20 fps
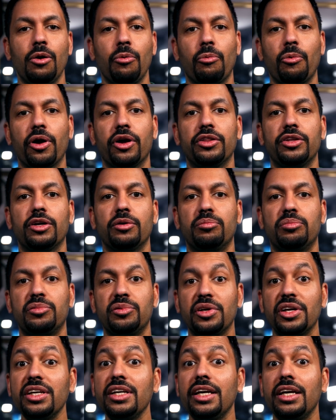where they're
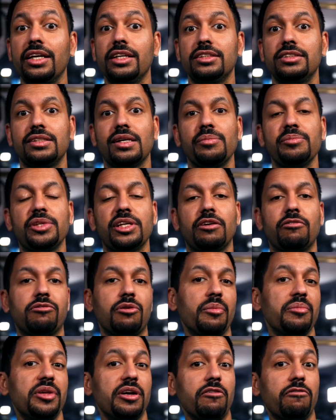bringing something
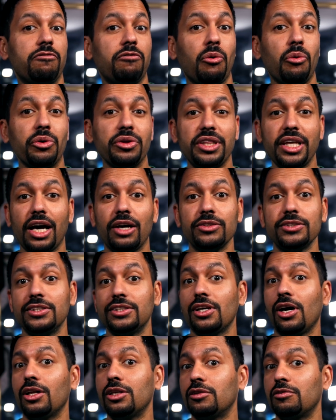from their
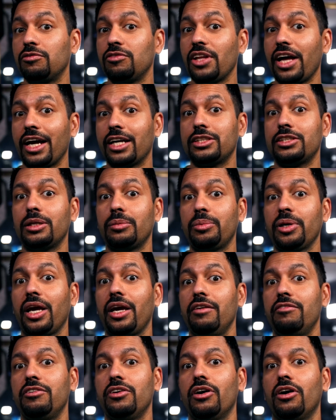$4,000 flagship
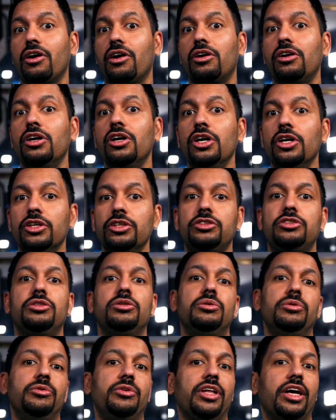AVR
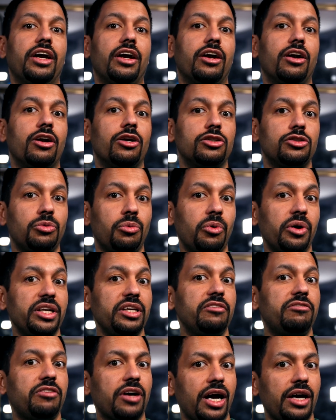to their
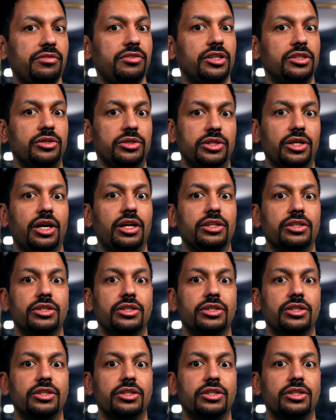$2,500